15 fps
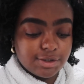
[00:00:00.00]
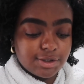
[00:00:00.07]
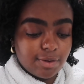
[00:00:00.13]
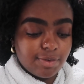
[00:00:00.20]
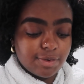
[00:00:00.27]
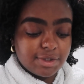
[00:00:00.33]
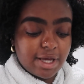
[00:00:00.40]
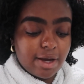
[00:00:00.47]

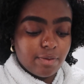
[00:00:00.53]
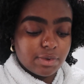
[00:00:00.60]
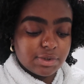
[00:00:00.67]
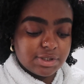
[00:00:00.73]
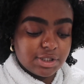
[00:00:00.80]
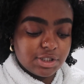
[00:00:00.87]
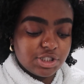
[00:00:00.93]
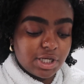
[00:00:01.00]
top of that
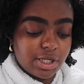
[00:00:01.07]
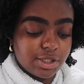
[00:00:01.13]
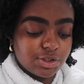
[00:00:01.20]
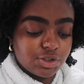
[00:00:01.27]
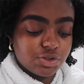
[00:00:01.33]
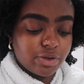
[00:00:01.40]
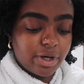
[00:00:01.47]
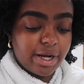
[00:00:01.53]
once the gel
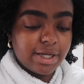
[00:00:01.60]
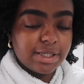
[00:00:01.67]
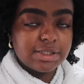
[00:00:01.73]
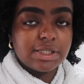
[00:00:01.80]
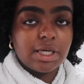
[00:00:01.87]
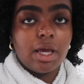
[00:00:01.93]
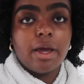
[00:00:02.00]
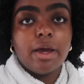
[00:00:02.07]
is dried.